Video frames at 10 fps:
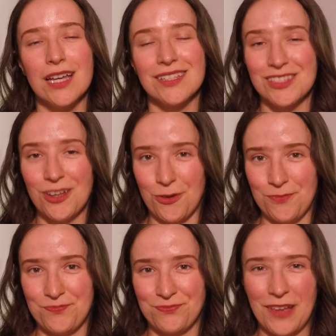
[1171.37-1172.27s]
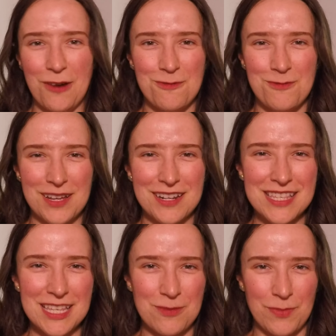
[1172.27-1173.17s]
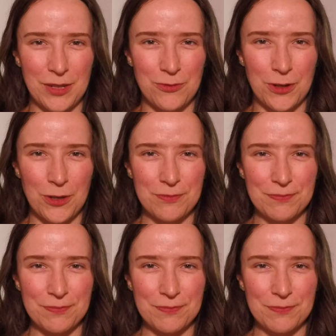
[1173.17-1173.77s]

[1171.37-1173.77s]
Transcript: So what does this mean for you?